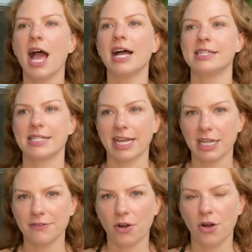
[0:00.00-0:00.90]
And
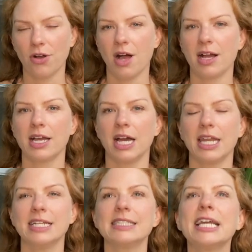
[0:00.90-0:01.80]
second of all, a gun
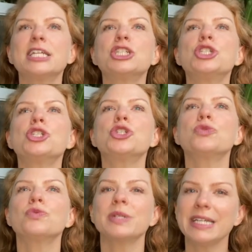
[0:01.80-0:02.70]
is
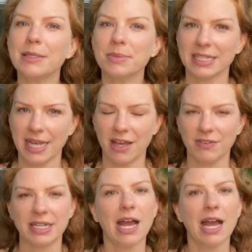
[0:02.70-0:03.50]
extremely heavy.